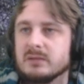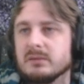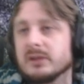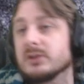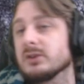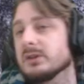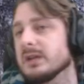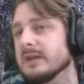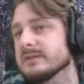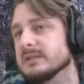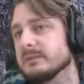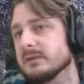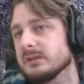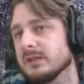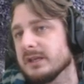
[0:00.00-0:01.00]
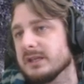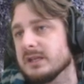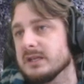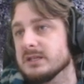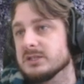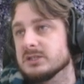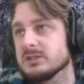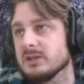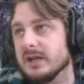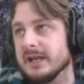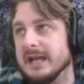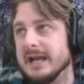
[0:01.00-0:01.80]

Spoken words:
Like you could have something like each night